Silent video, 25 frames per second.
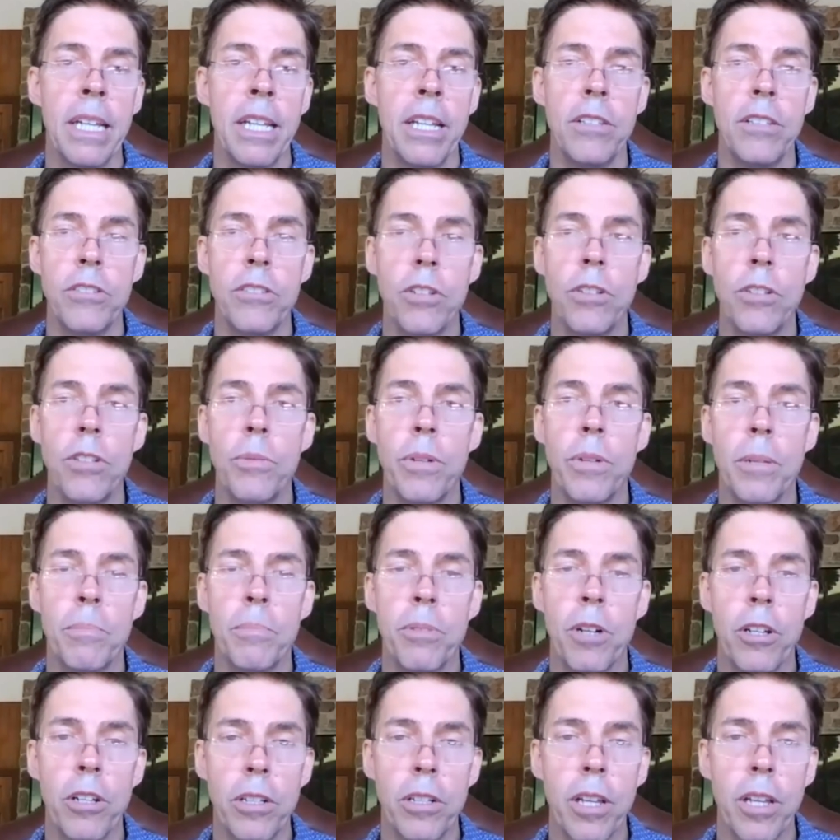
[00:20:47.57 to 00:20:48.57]
And so you want to
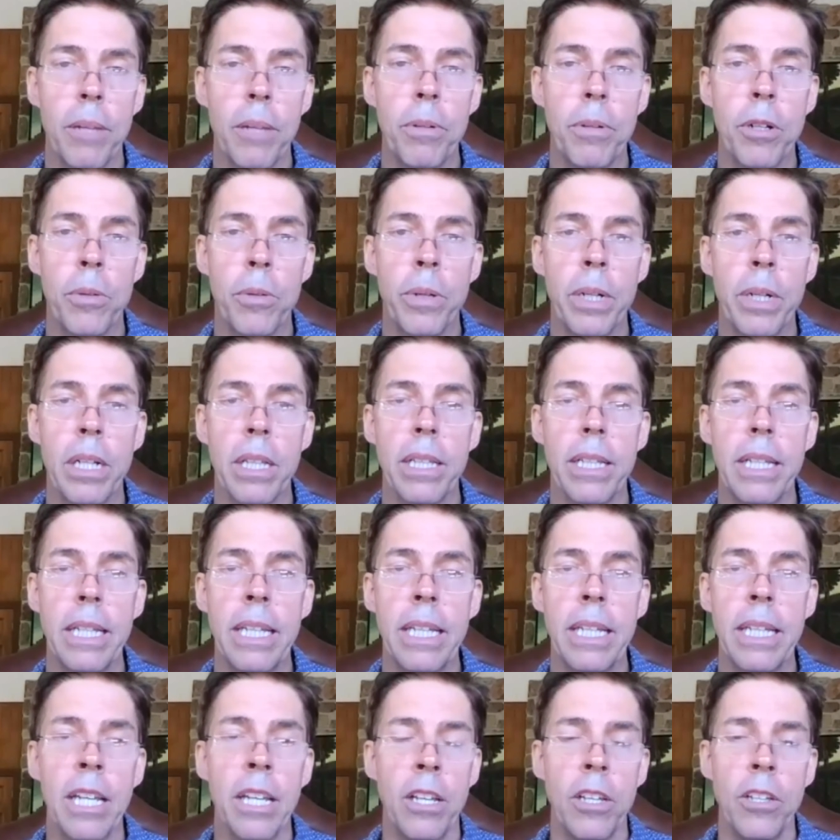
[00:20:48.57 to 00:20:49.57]
prototype it
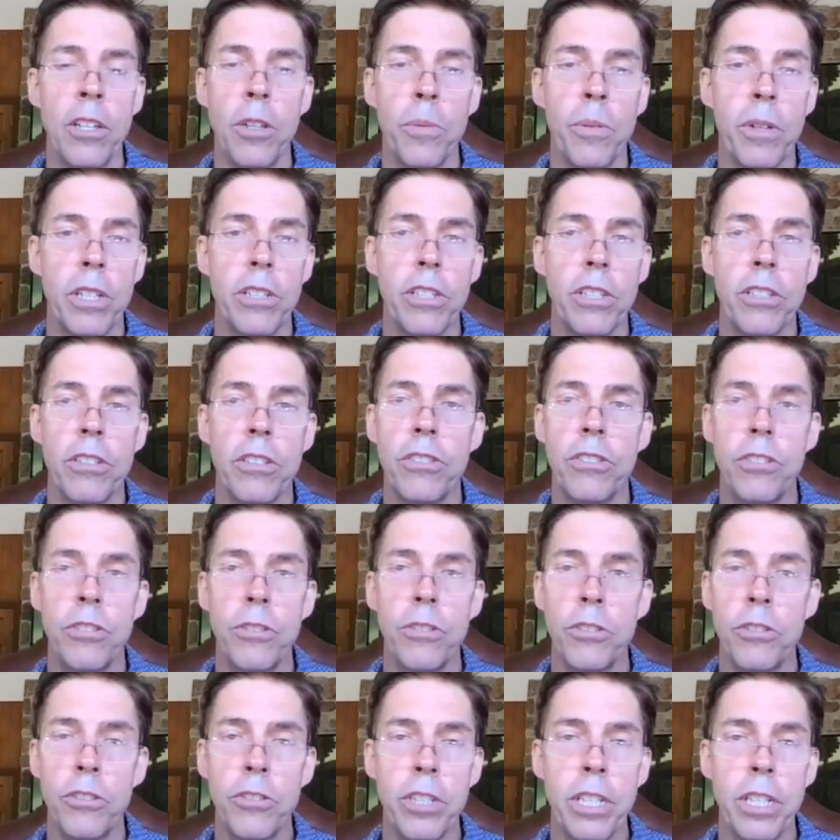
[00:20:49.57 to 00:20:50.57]
quickly. You want to just
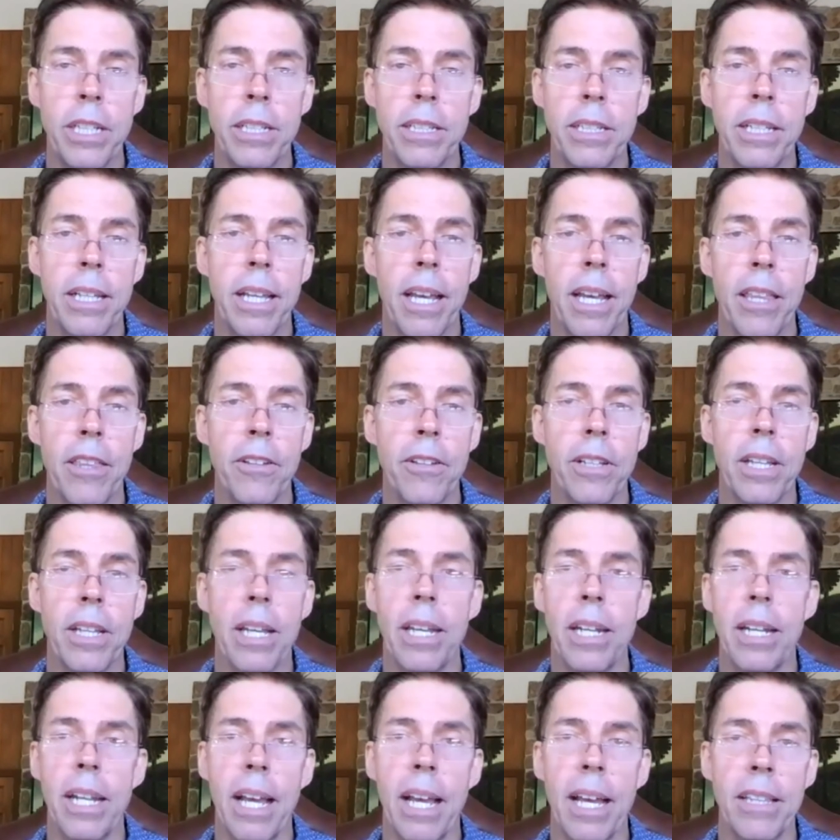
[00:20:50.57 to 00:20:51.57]
shoestring it together,
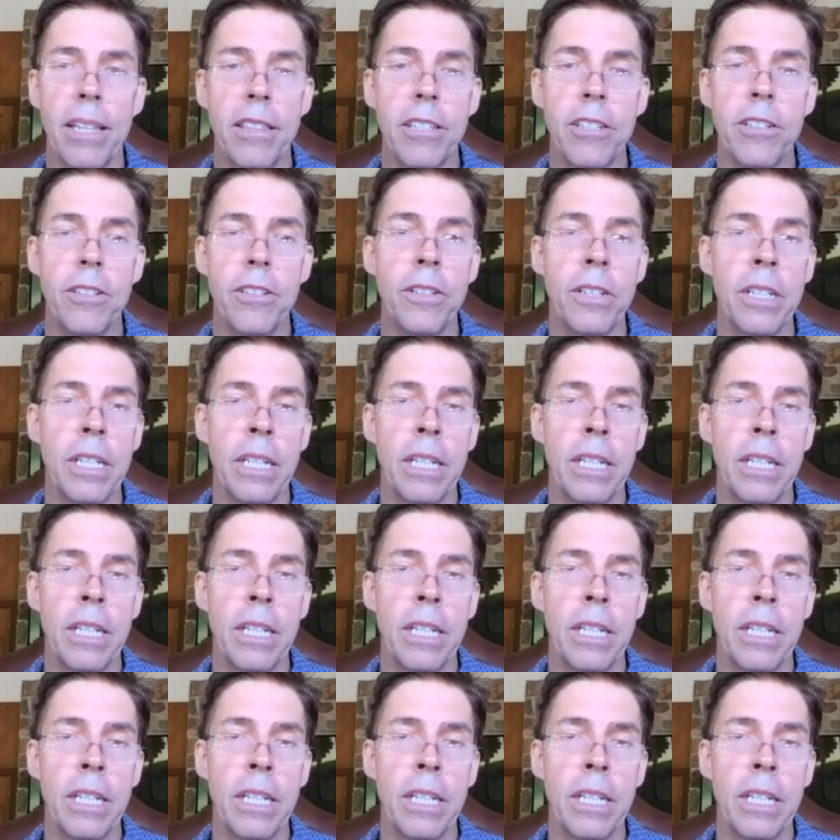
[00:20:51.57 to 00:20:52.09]
get it out there,